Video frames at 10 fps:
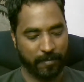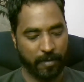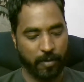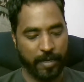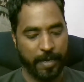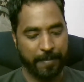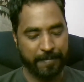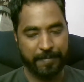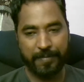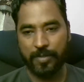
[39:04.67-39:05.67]
Okay,
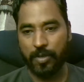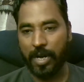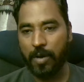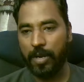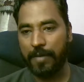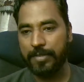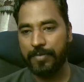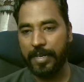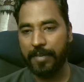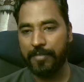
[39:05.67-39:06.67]
so Rahul, I was
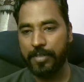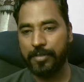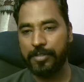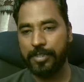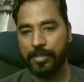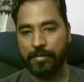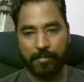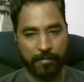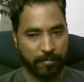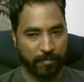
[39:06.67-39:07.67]
waiting for your question.
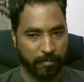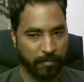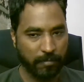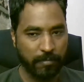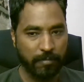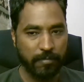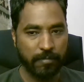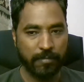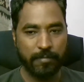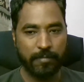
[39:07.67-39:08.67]

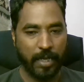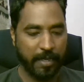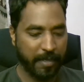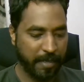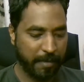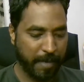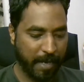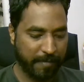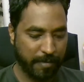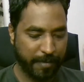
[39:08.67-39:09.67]
I didn't hear
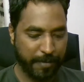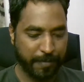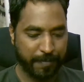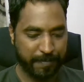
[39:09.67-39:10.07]
back from you.